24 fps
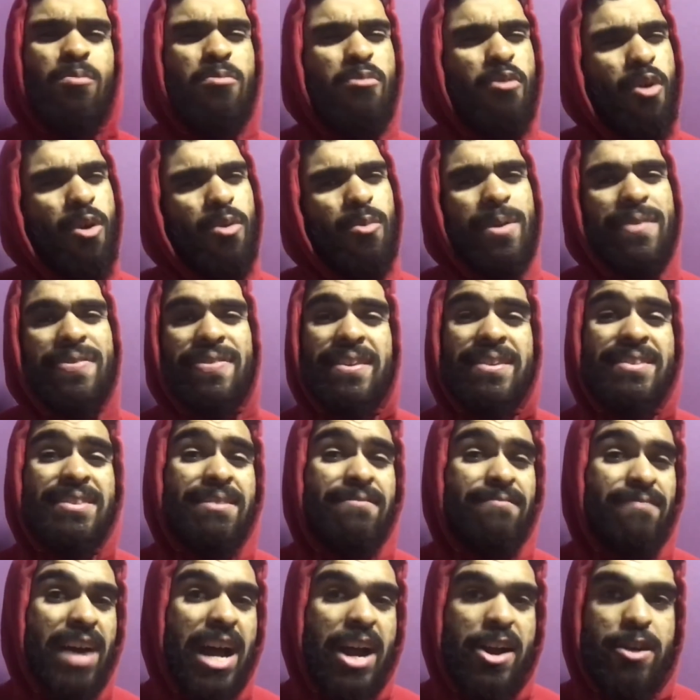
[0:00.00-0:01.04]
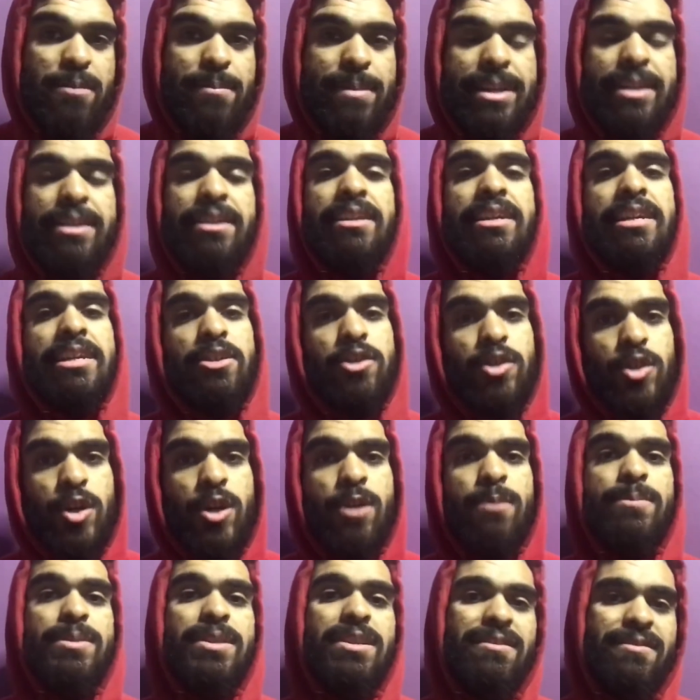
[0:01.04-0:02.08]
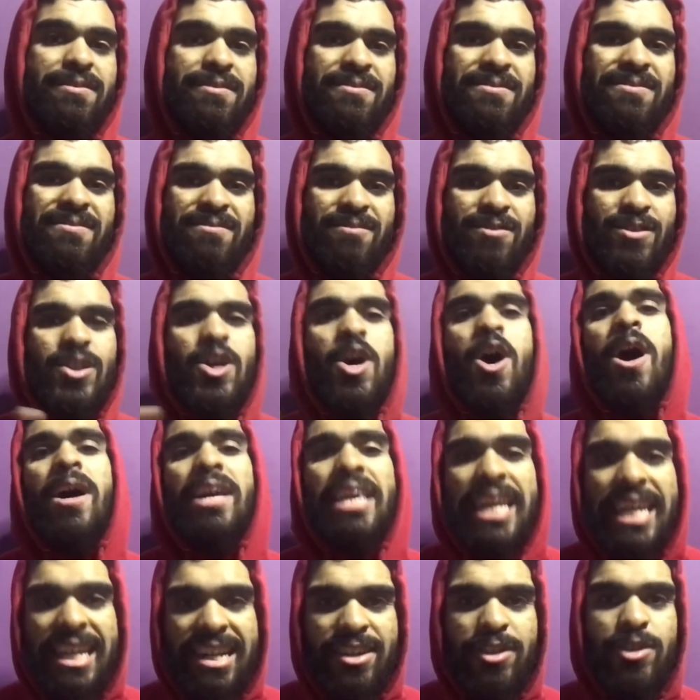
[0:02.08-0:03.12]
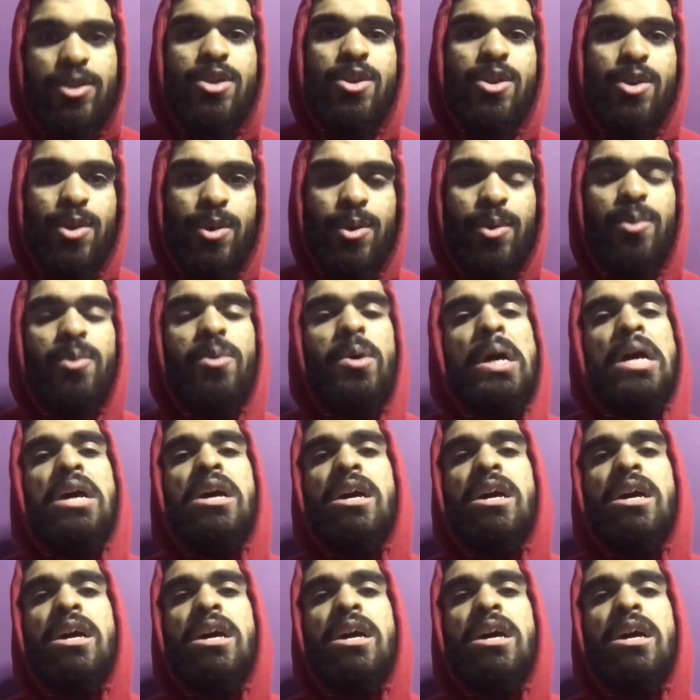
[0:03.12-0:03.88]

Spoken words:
more with this environment in terms of talking to you